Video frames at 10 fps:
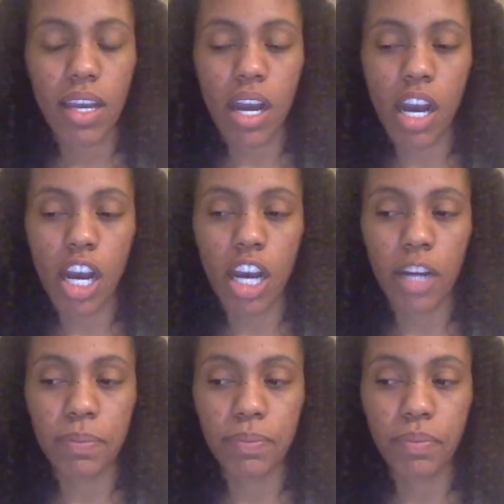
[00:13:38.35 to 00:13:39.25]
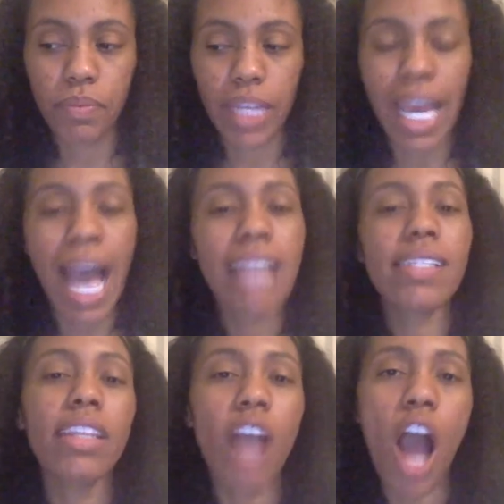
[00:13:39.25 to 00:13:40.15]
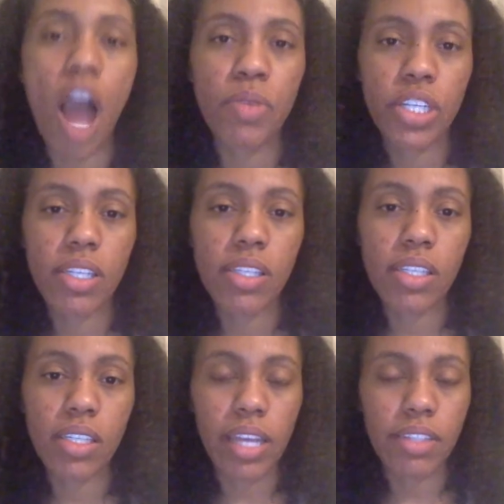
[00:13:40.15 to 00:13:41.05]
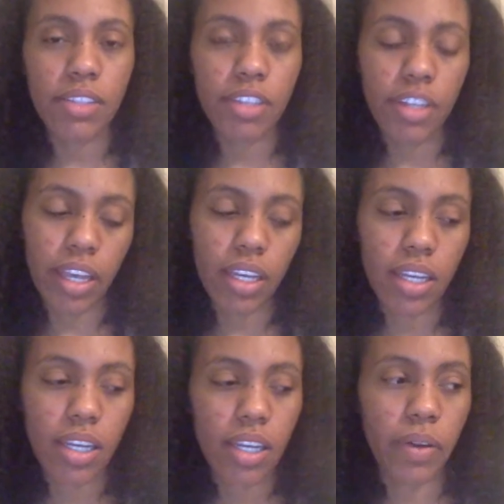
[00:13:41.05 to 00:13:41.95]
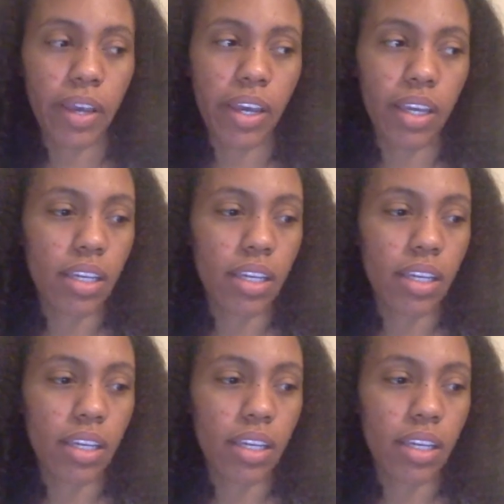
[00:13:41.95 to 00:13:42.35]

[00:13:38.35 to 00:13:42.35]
it has like the option to insert like, okay,